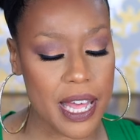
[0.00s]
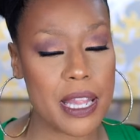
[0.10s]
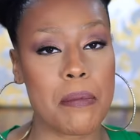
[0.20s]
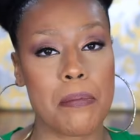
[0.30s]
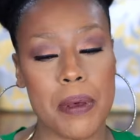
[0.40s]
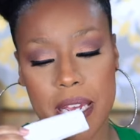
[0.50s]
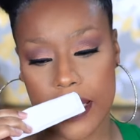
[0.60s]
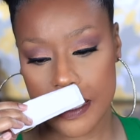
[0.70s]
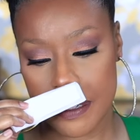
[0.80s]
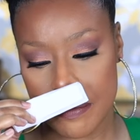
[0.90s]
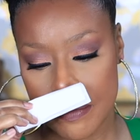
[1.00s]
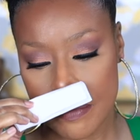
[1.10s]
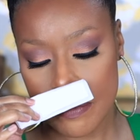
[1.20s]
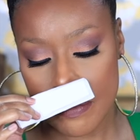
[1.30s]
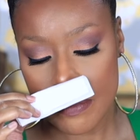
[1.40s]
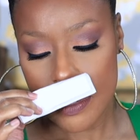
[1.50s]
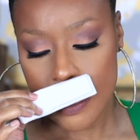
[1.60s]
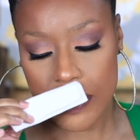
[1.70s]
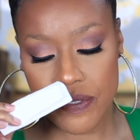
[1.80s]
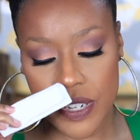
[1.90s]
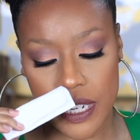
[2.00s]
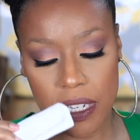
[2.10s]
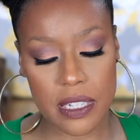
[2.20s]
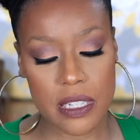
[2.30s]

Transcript: and the base is vanilla.